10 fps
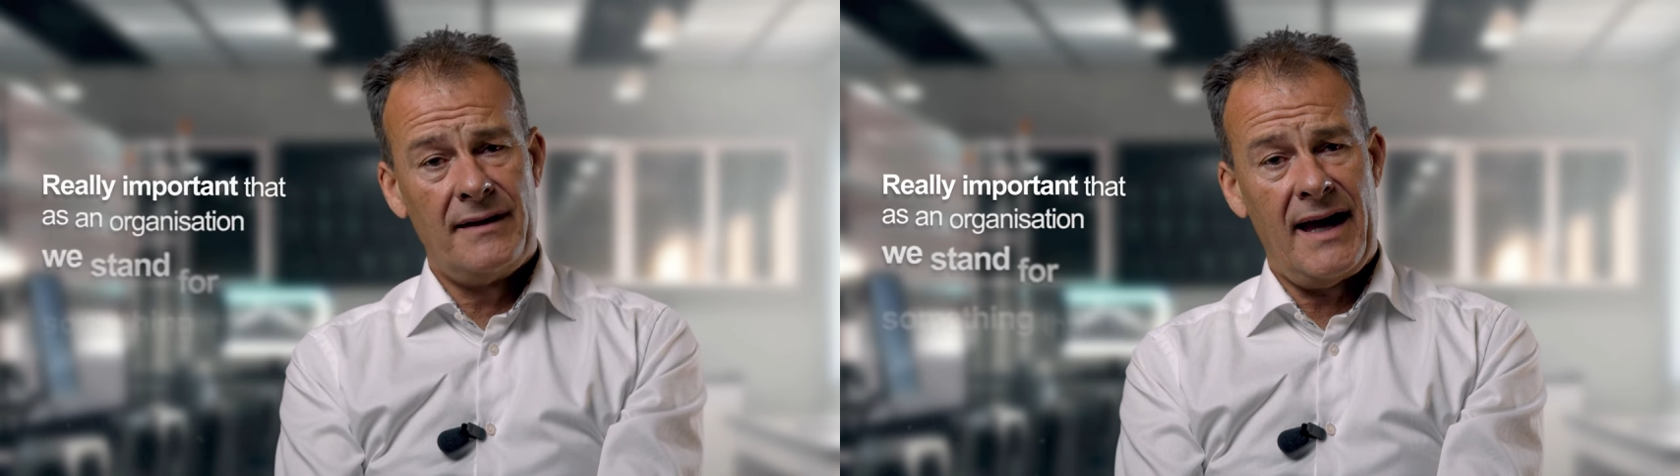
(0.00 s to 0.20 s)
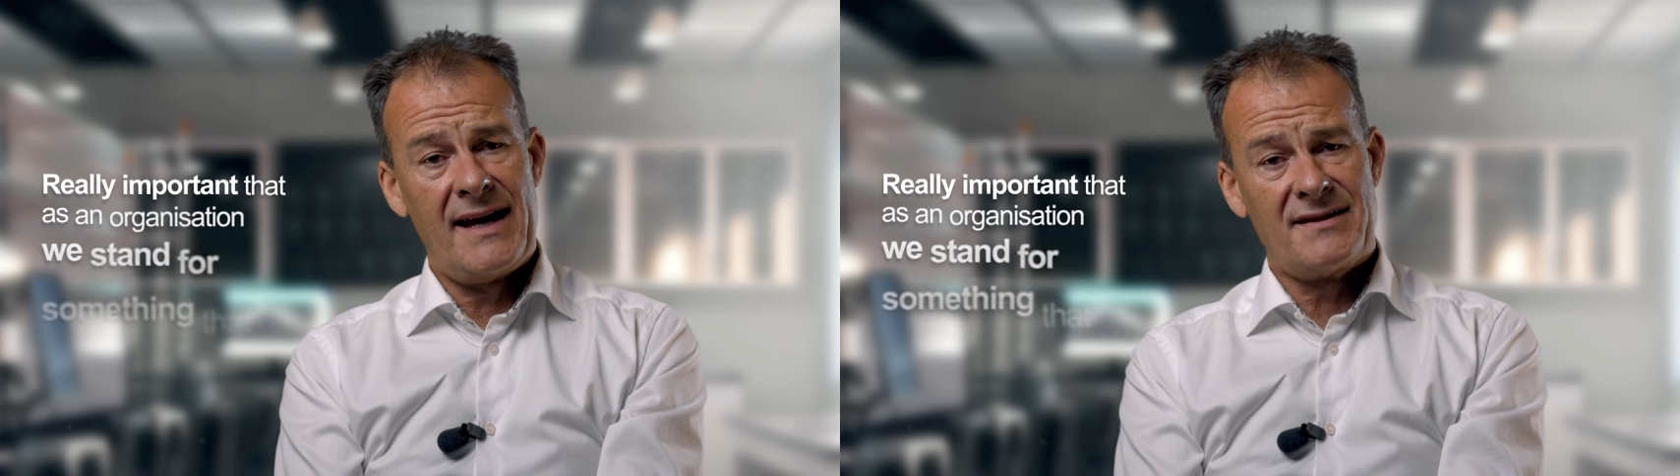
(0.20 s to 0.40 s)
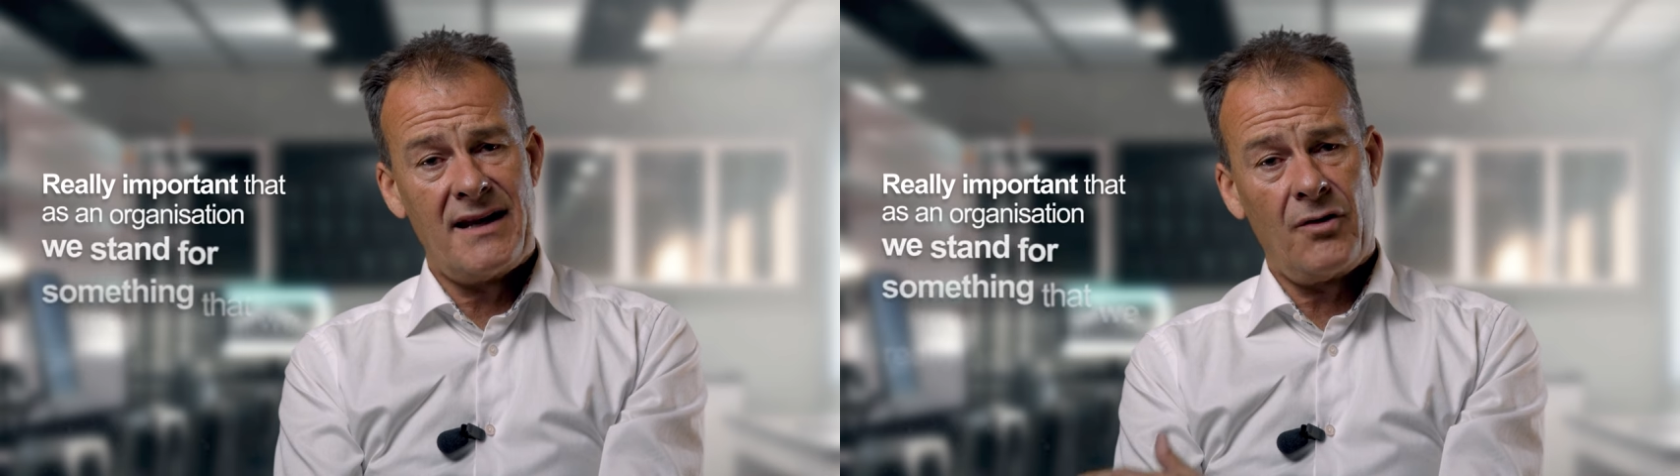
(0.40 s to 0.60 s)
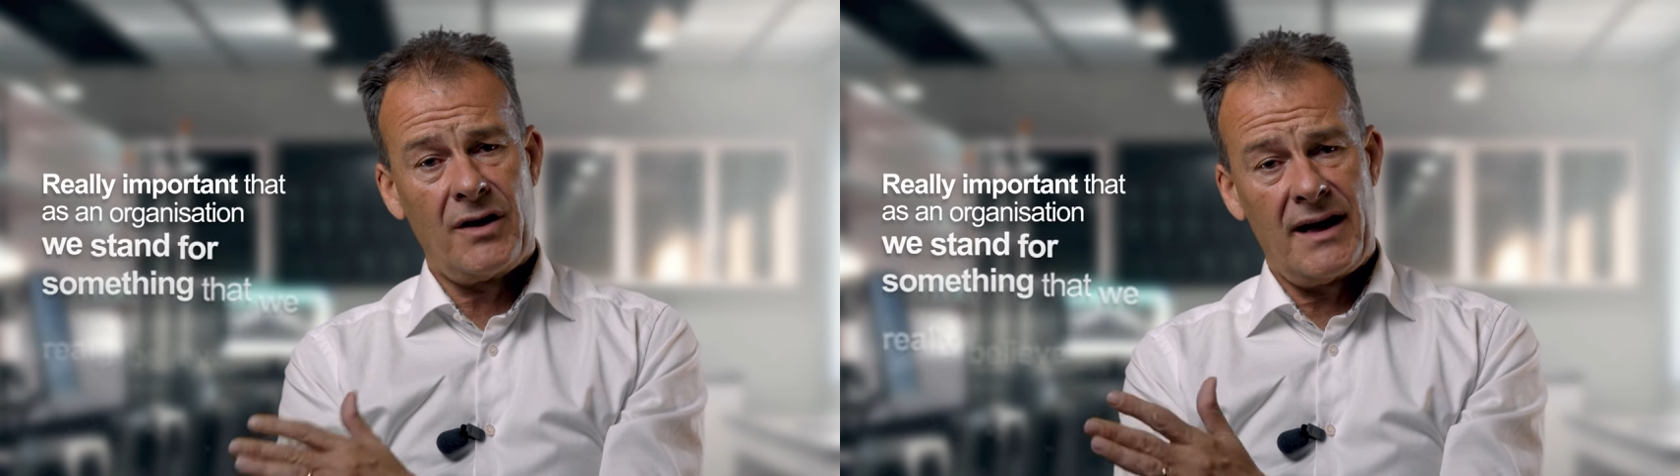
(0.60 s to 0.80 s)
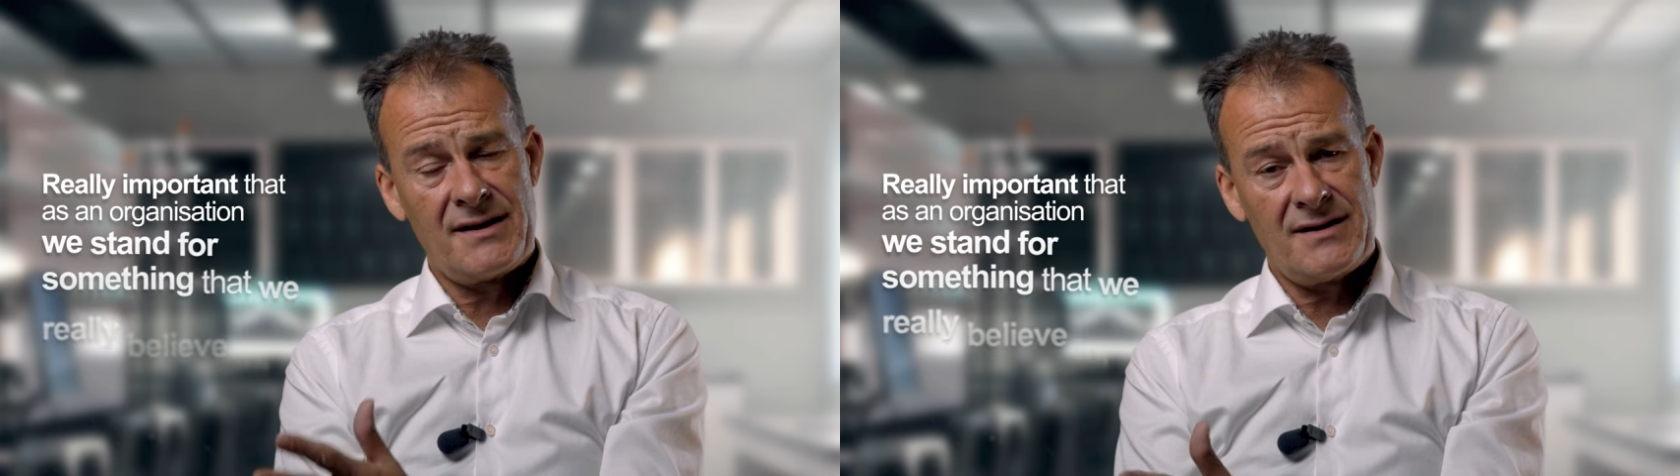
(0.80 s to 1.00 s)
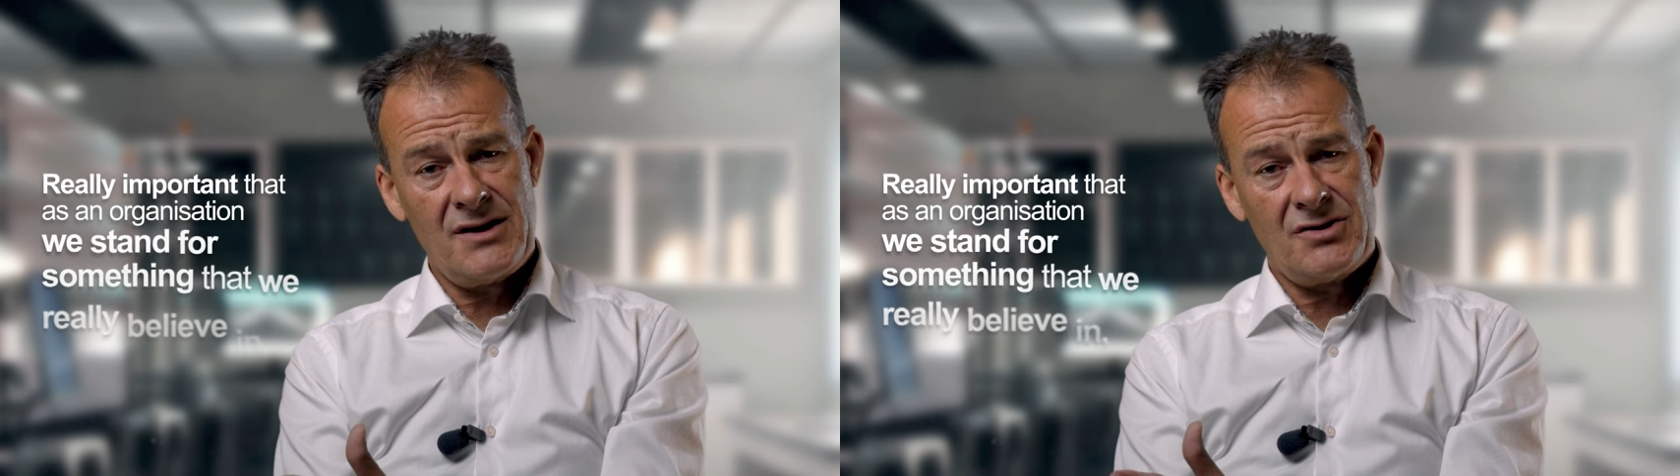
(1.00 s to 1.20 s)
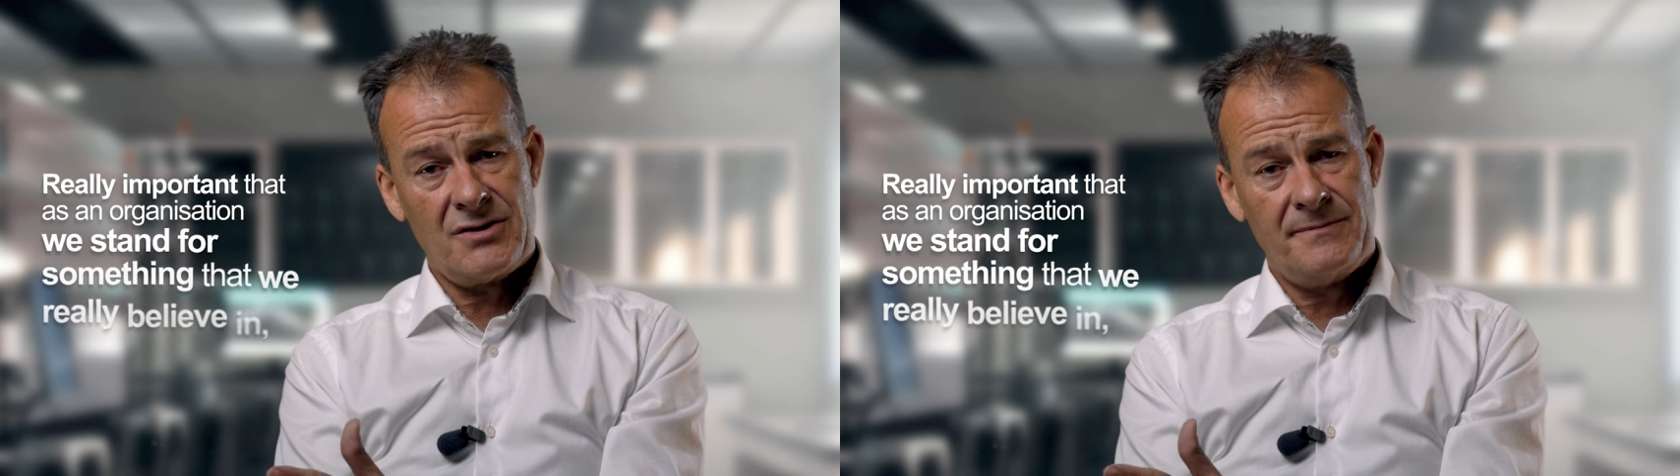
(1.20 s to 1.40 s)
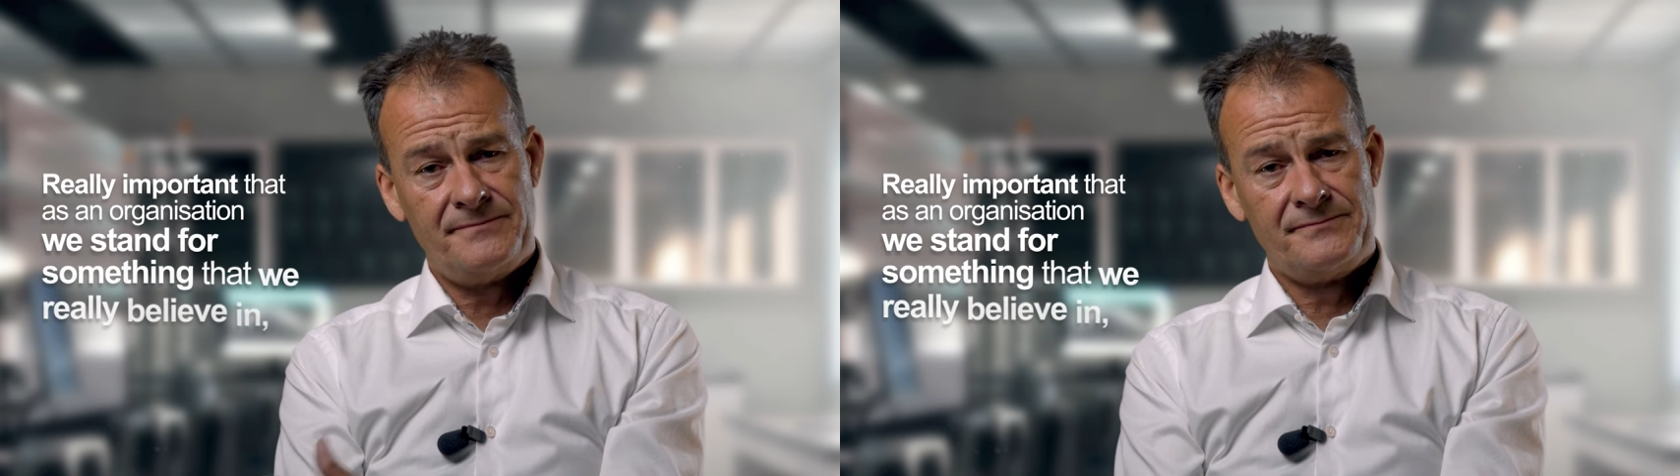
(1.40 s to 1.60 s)
that as an
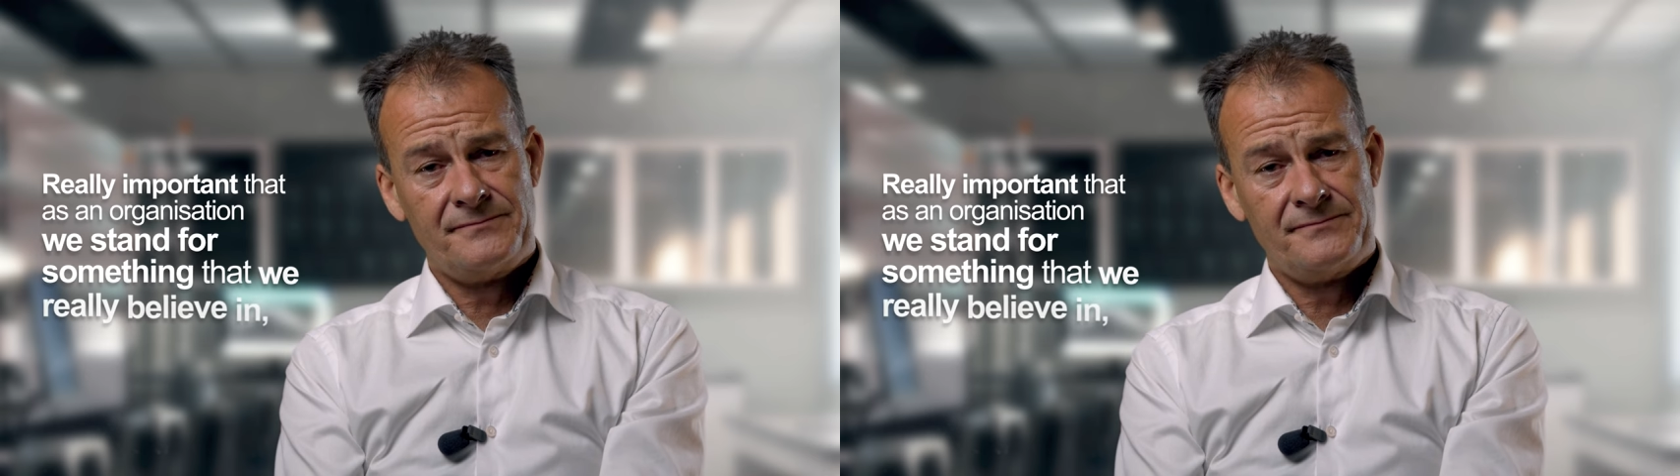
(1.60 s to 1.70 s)
organisation,